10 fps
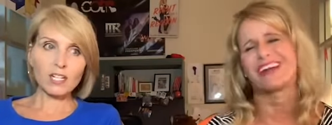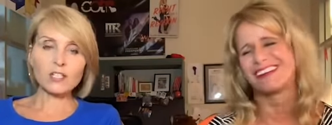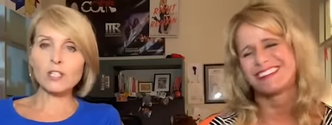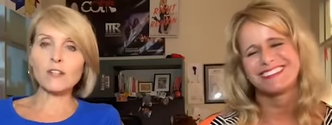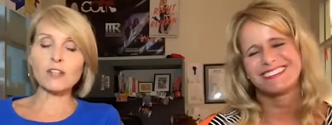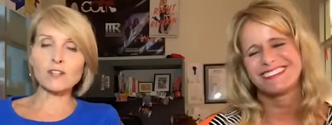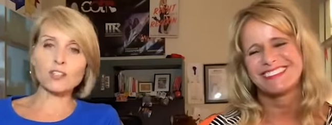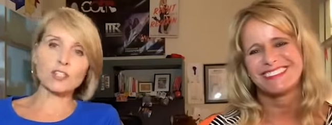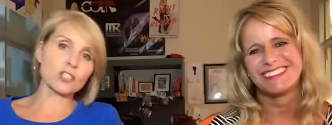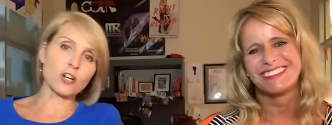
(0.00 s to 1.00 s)
Speaker 1: right. A conservative
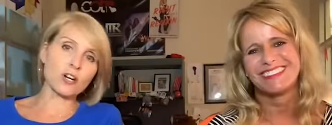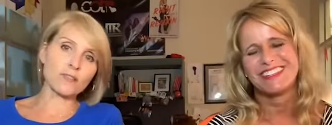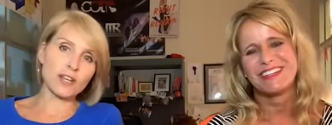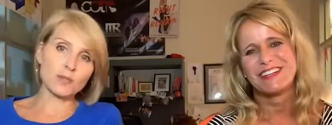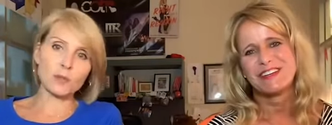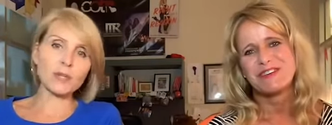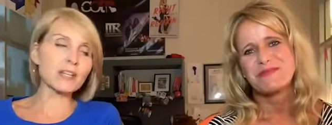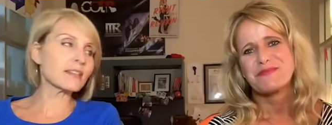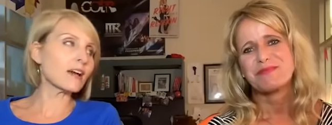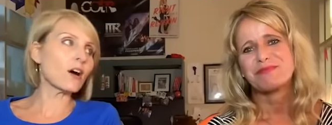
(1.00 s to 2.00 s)
should just start a Facebook. We
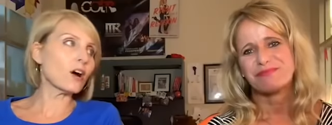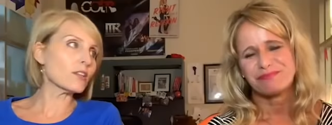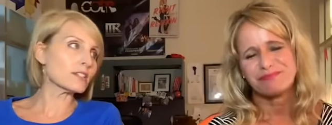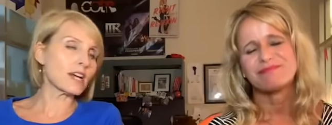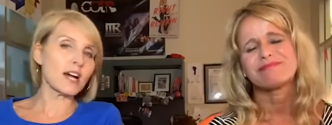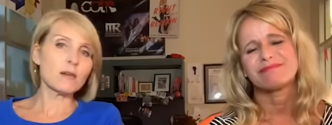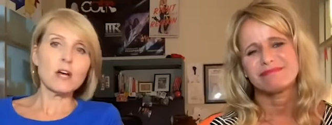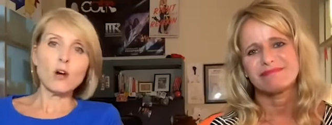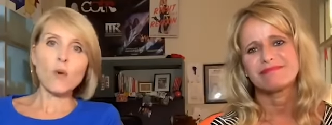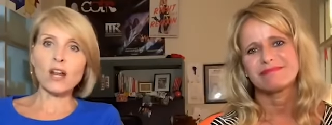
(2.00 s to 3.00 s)
get that all the time.
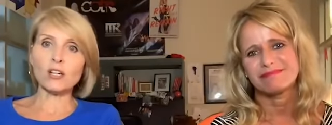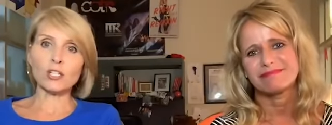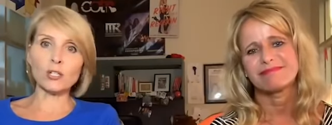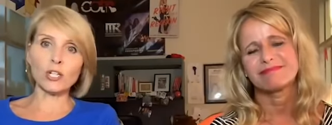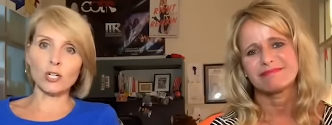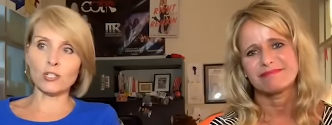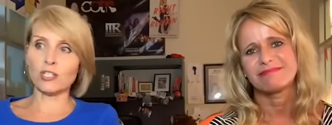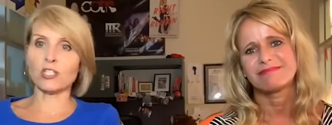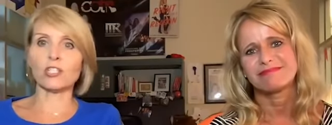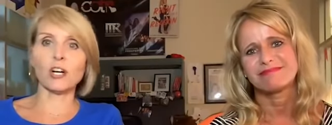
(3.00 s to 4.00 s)
Why don't you girls
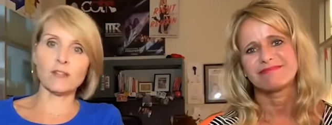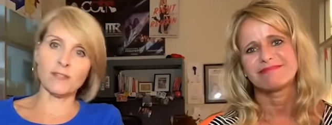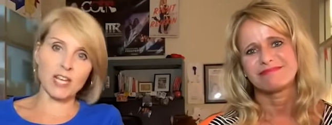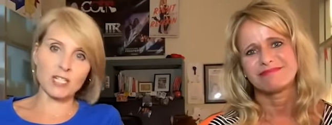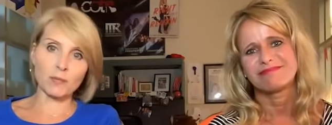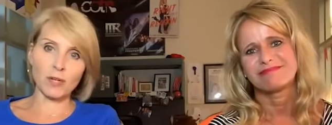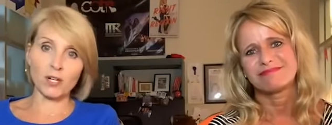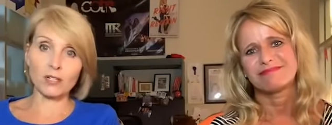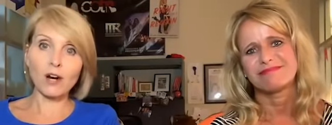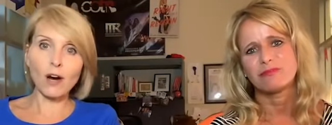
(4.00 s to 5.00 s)
just start a
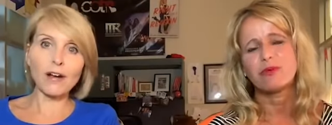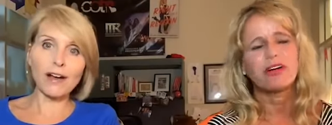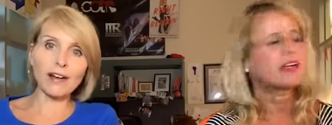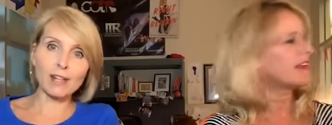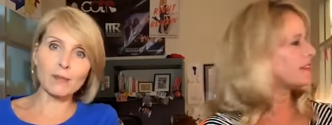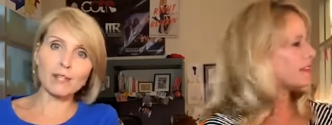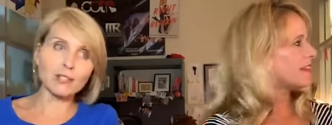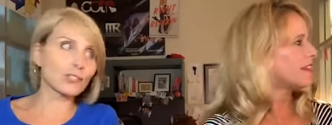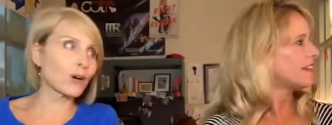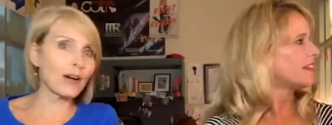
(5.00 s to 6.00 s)
Facebook?
Speaker 2: Oh well, yeah, let me
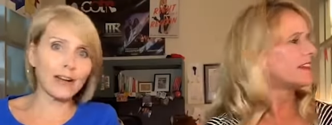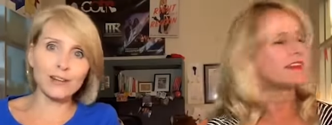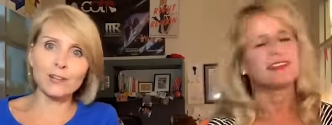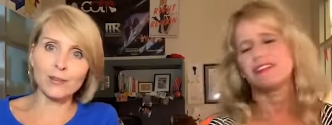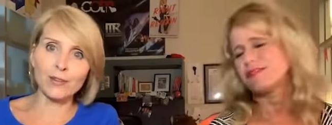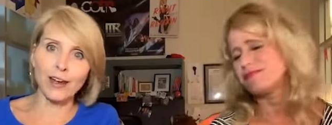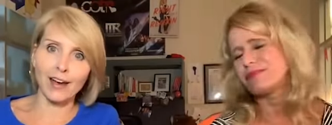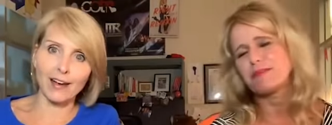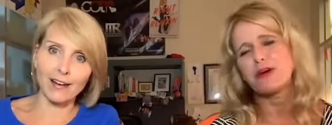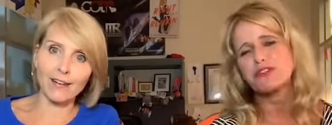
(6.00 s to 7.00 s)
just go ahead and do
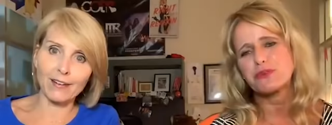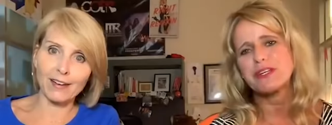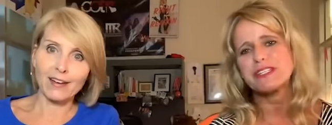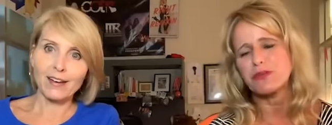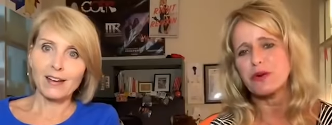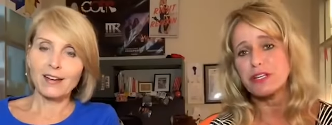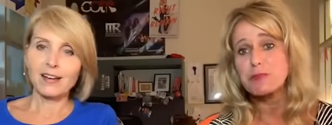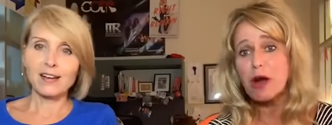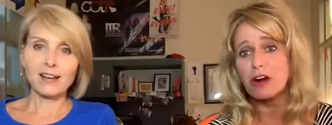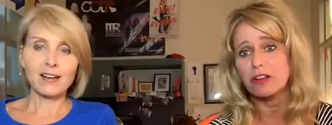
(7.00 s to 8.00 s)
that. The most okay. recent one is
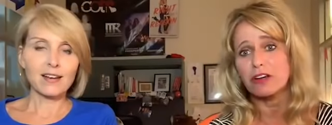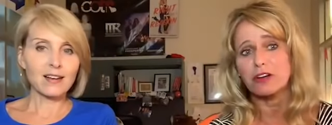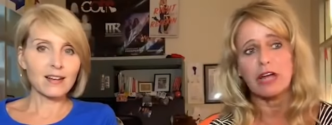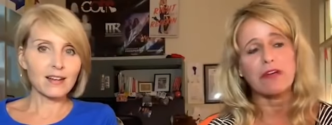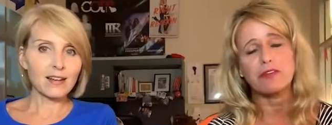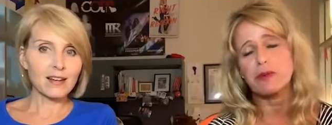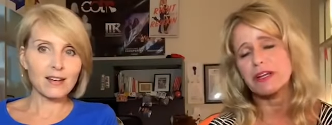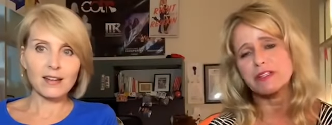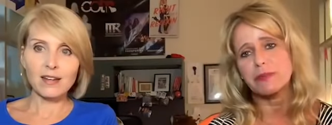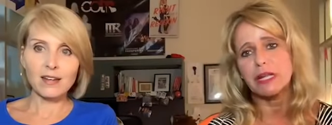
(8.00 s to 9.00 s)
Parler.
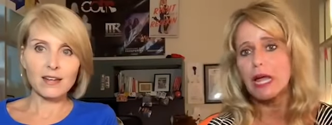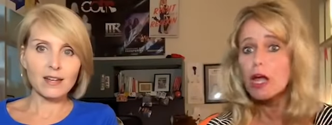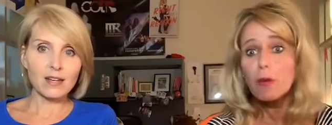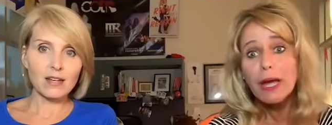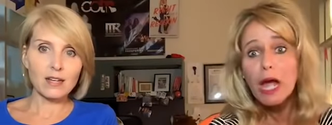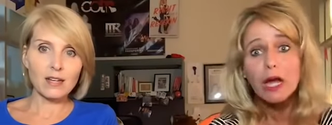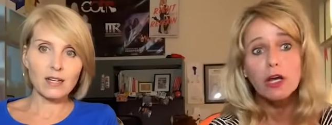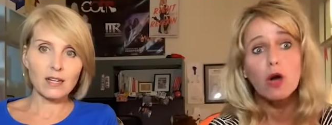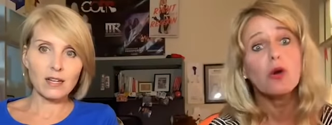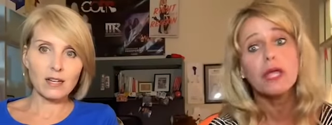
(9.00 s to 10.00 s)
Everybody's been like, oh my god,
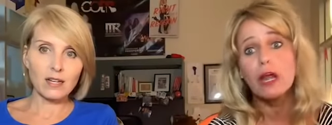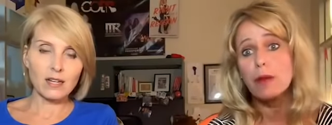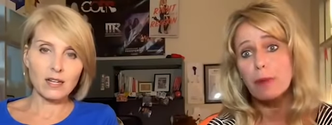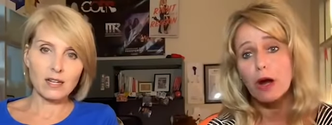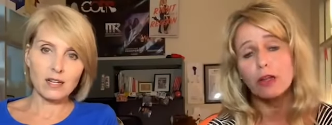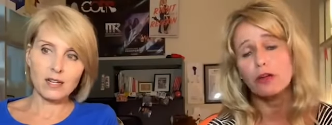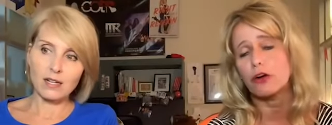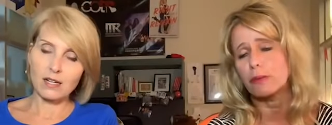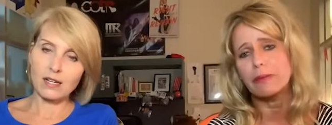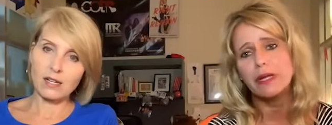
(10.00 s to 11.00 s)
go get on Parler or